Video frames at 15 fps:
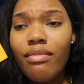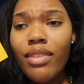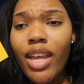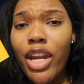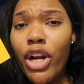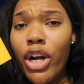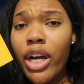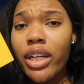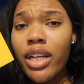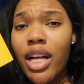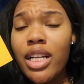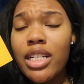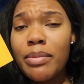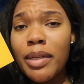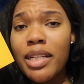
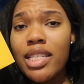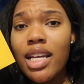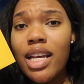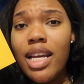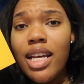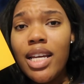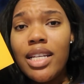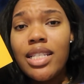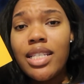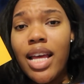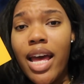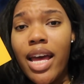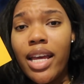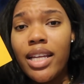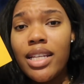acknowledgments
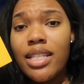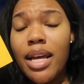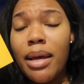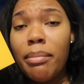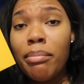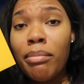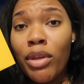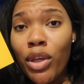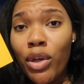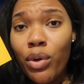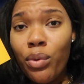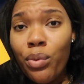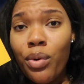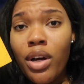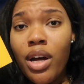says,
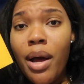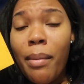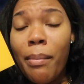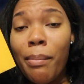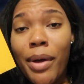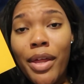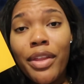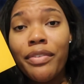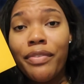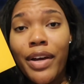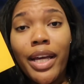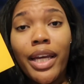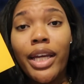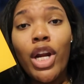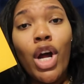"Mute
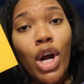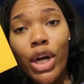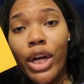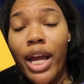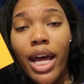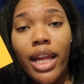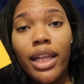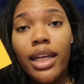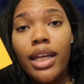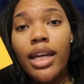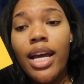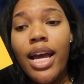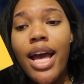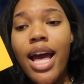motherfucking R. Kelly."